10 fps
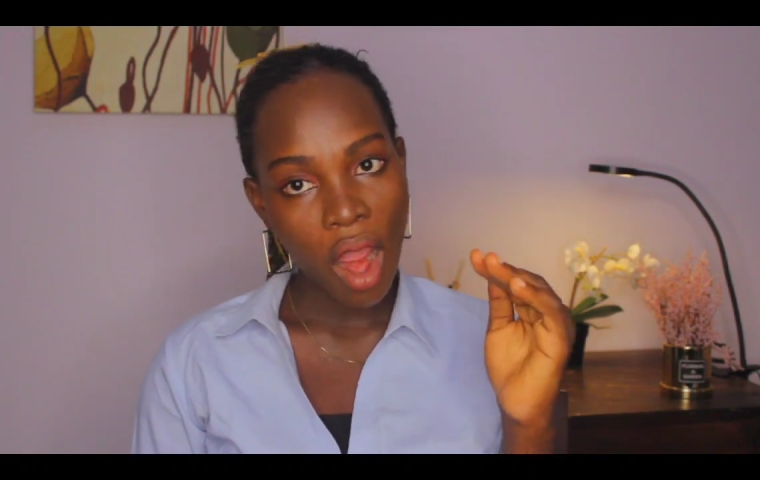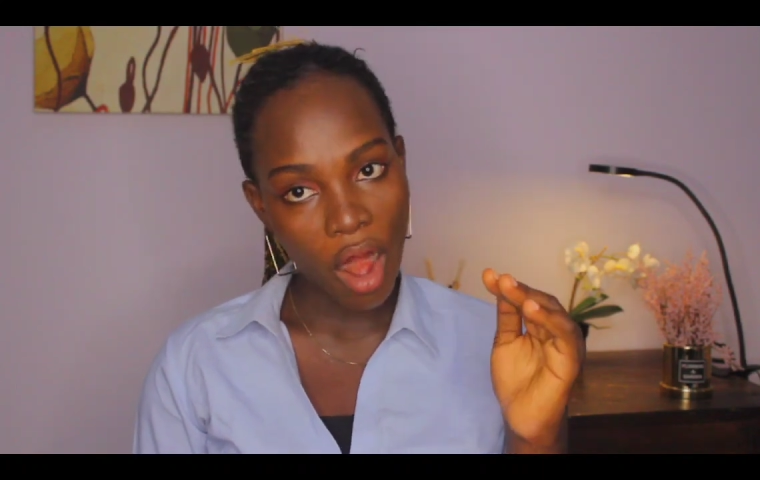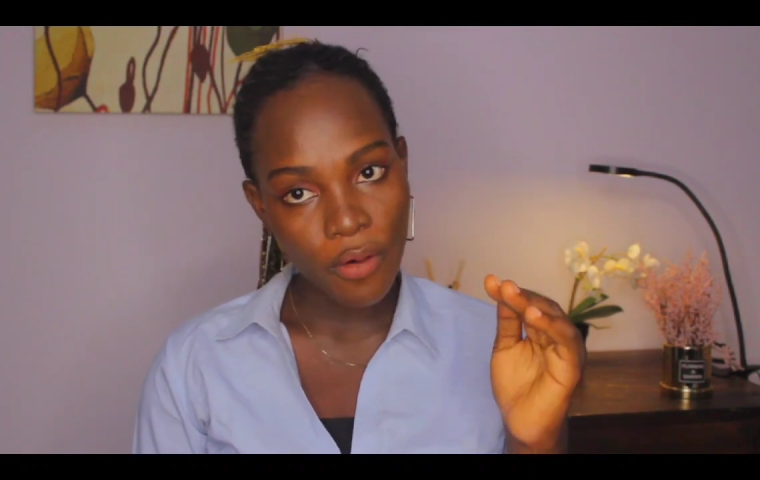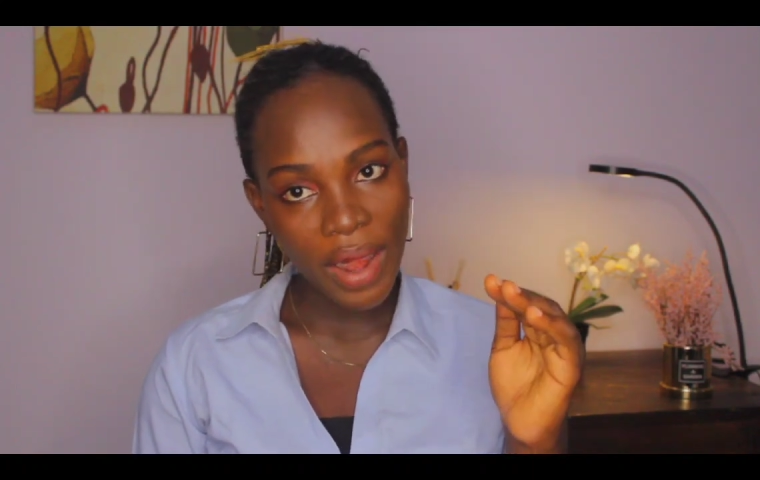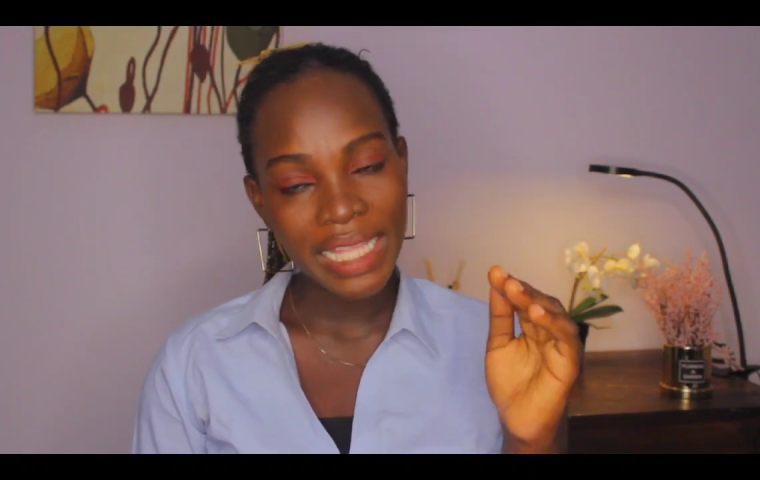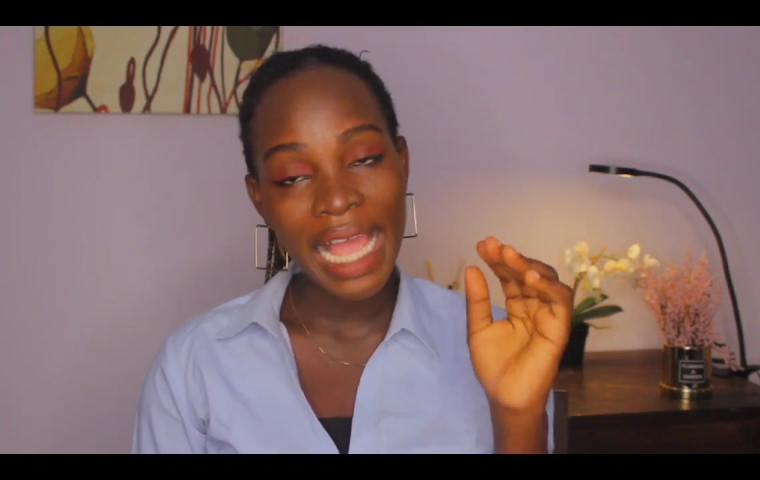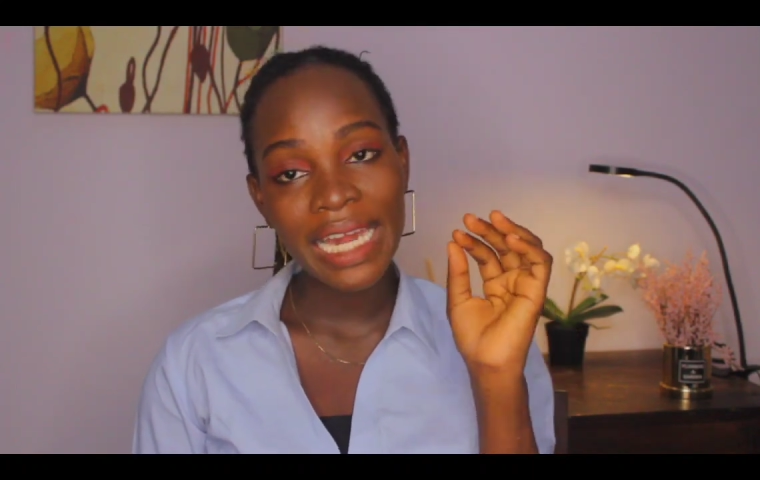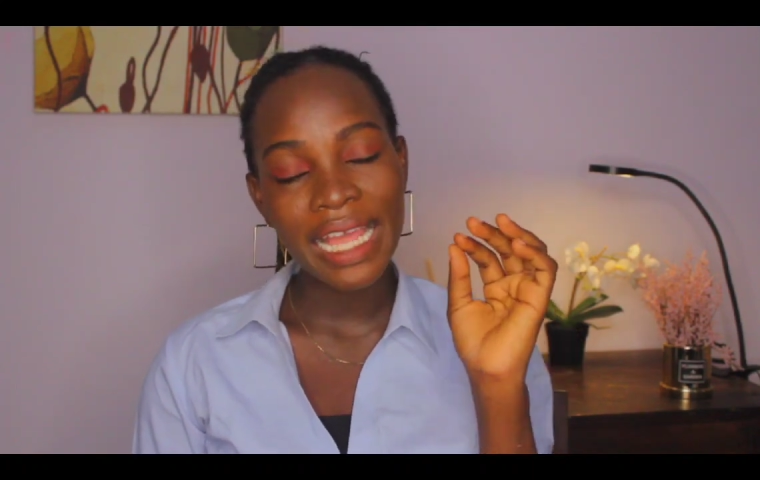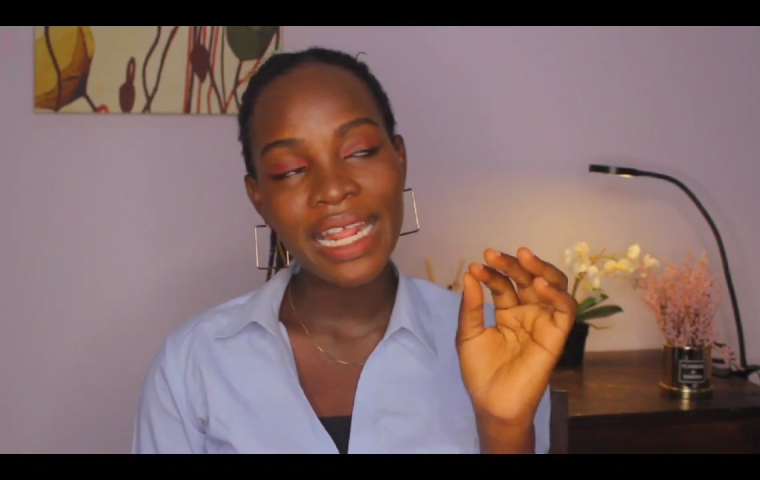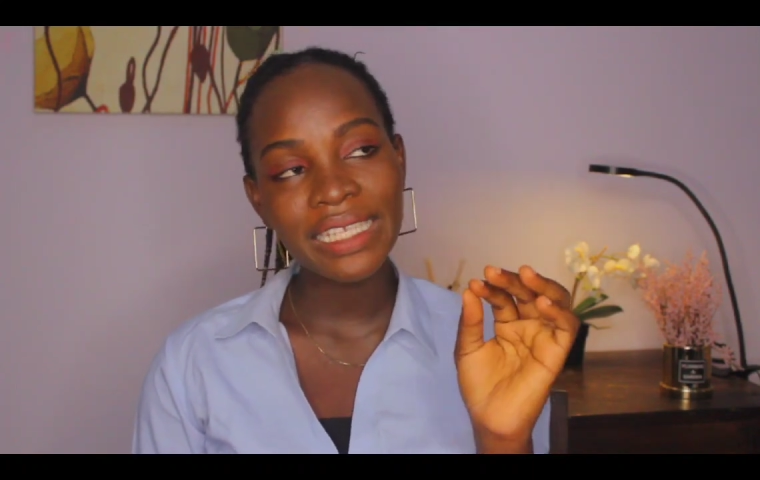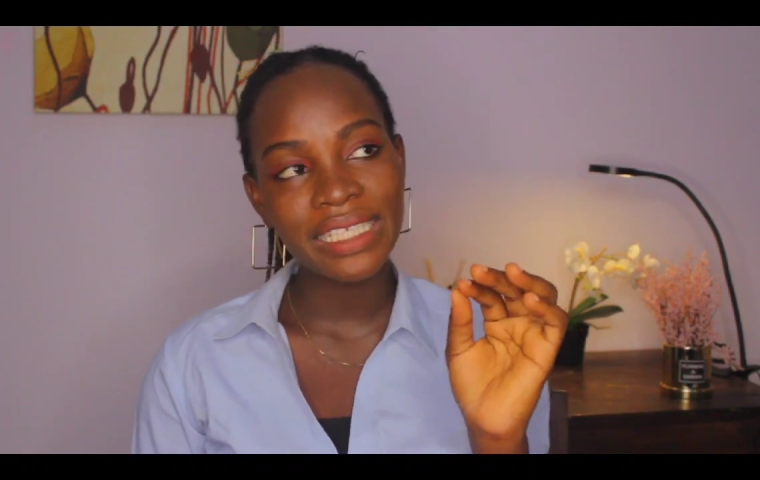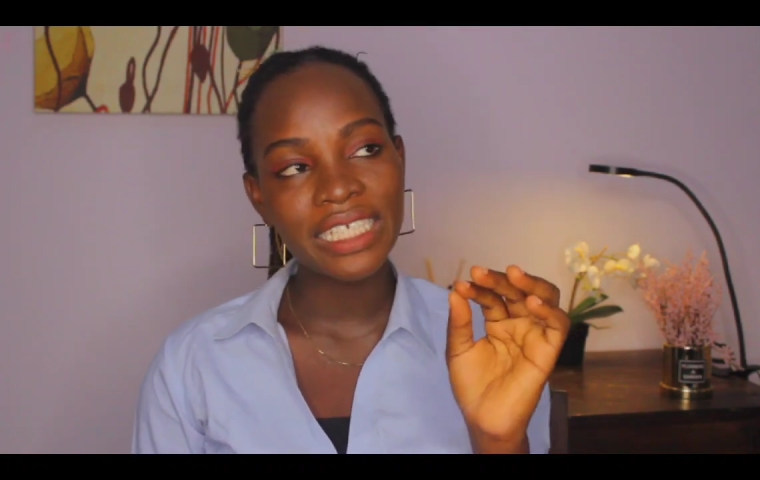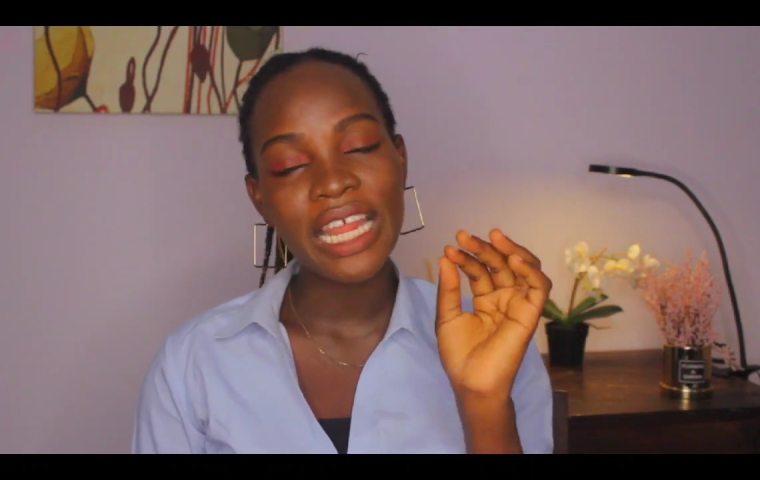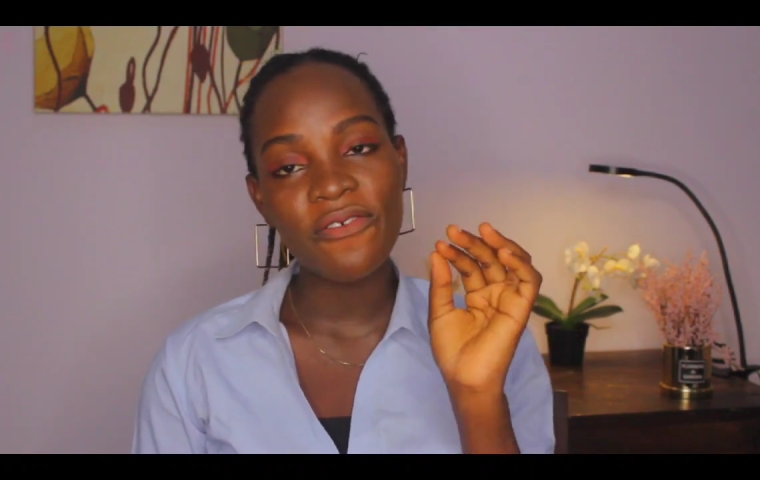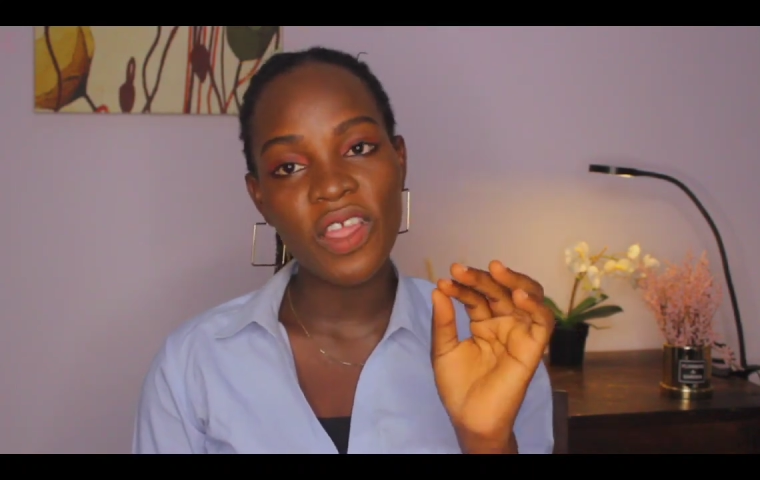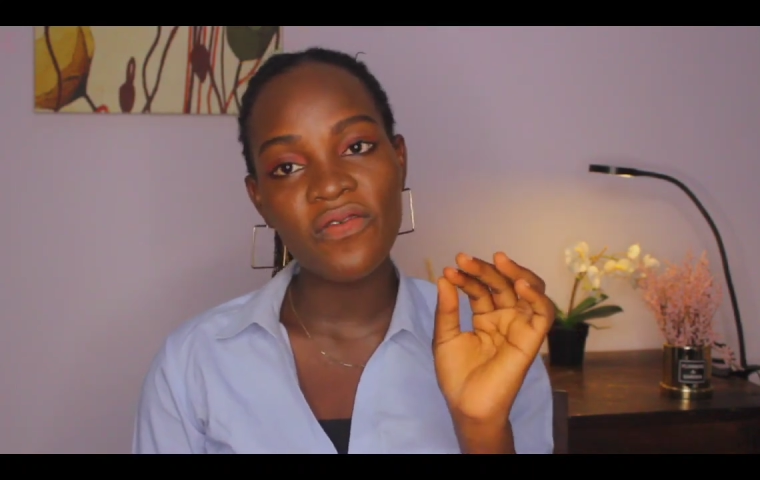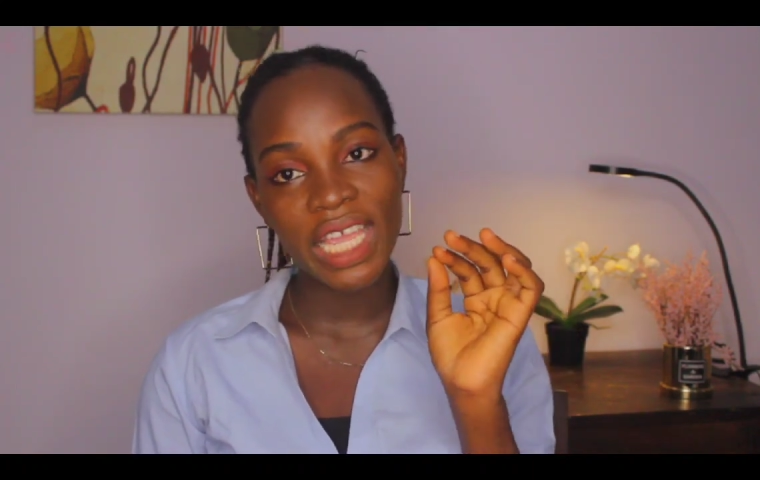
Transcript: All right, and at that stage they're very,